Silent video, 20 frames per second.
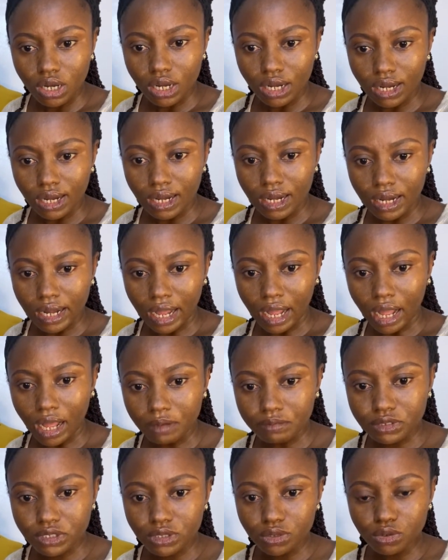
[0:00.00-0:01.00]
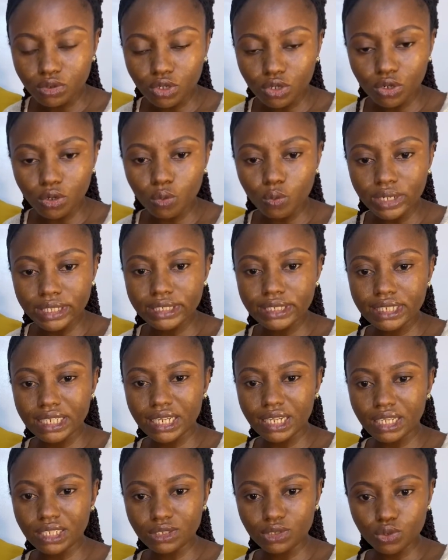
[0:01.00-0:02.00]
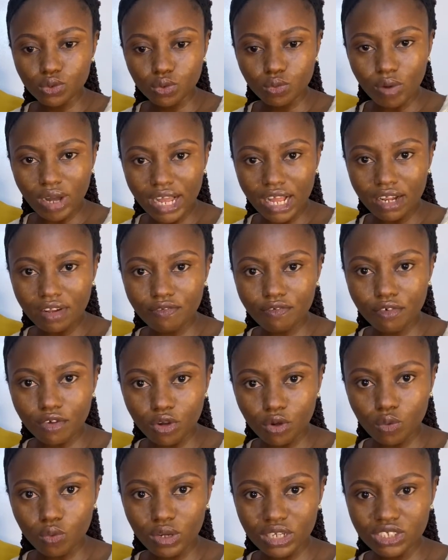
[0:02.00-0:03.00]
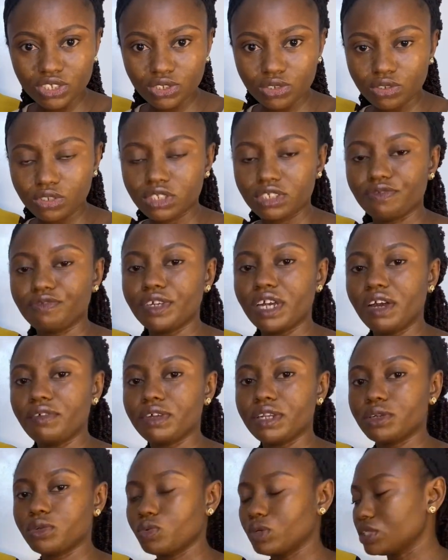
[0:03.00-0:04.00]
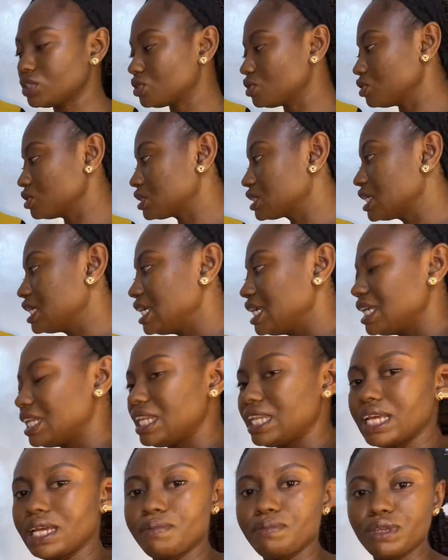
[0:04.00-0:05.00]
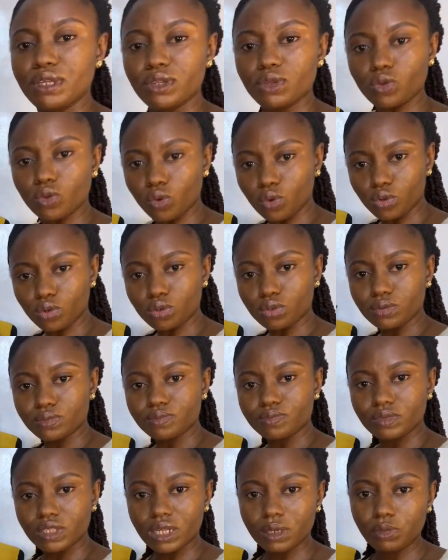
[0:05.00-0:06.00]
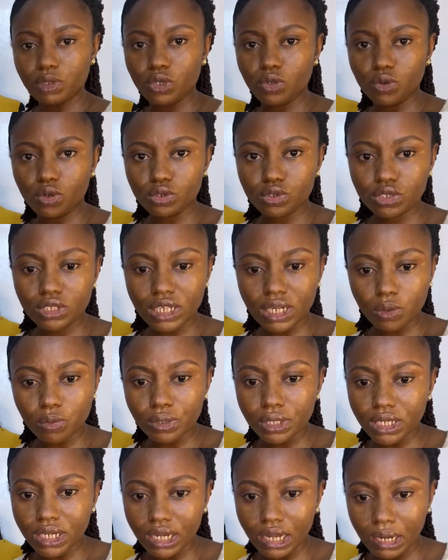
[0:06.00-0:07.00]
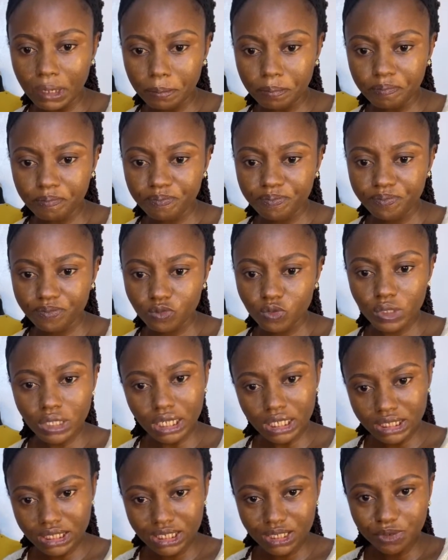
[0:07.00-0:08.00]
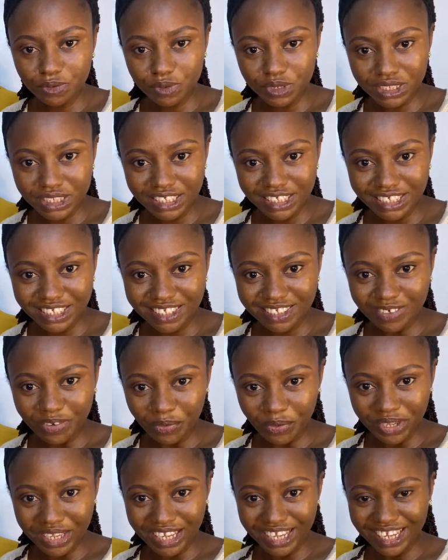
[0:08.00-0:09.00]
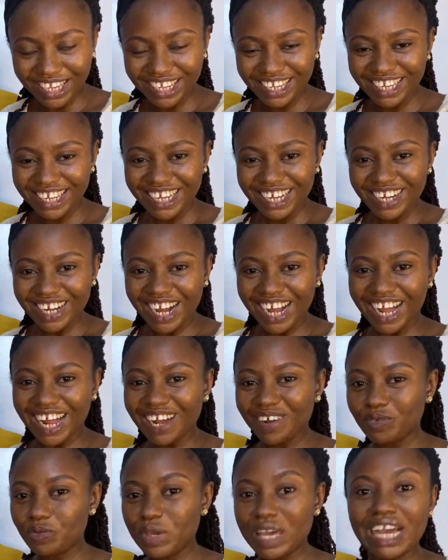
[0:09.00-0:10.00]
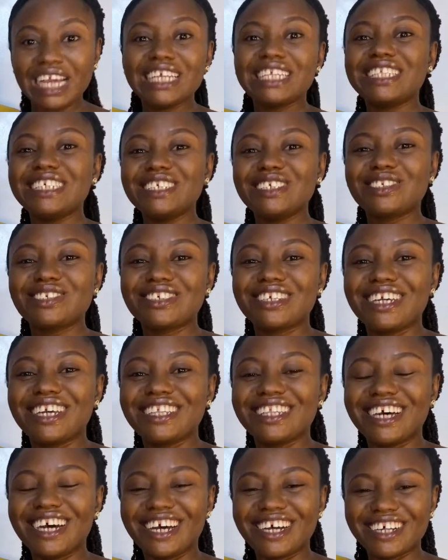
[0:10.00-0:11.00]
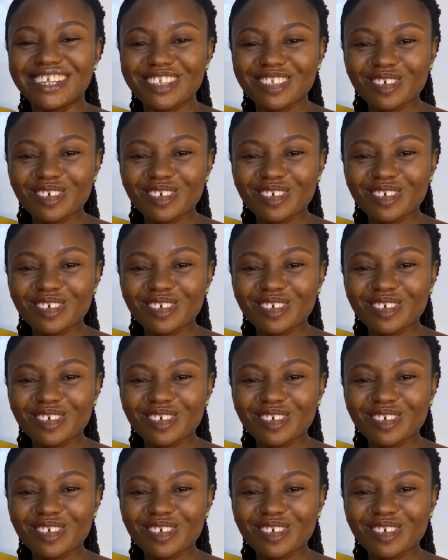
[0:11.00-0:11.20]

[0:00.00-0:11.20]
I'm still gonna wait a little while for your questions. If you have any questions, let me know. Let me know so that we can deal with it. Okay. We are in this together.